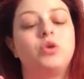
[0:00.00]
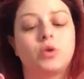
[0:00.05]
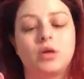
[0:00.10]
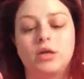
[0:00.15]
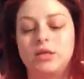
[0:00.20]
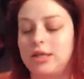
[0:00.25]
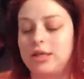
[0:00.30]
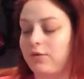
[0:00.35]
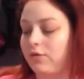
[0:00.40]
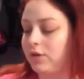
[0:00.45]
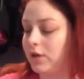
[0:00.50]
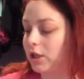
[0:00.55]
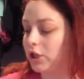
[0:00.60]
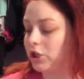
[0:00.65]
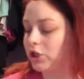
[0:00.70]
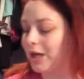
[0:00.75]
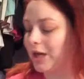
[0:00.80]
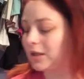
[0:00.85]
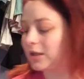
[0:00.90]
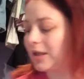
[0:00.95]
You can definitely
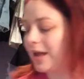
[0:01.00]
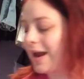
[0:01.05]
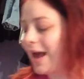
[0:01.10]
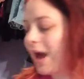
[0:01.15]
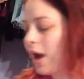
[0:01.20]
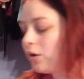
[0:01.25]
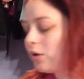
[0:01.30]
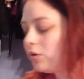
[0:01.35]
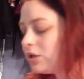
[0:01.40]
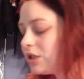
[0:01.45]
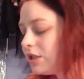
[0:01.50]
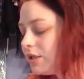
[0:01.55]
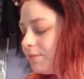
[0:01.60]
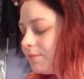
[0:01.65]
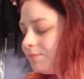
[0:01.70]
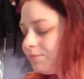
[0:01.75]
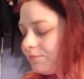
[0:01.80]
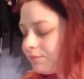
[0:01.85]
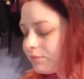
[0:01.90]
check that out.